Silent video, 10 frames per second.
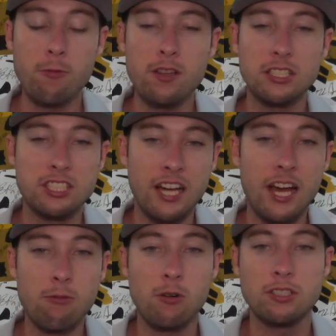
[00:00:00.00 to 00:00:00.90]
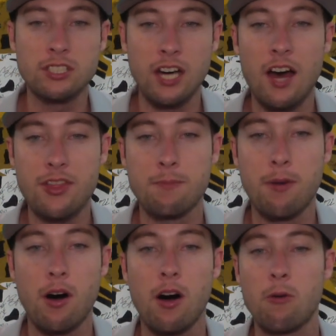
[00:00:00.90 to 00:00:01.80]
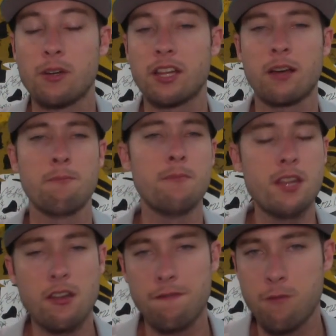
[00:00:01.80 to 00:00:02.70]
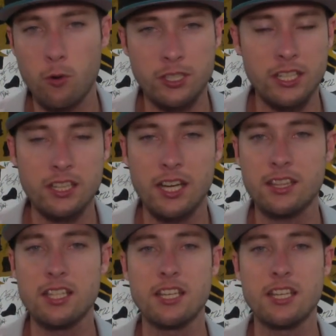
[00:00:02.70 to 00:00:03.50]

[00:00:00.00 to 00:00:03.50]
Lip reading: where the Jaguars got the ball with like a minute 14 left in the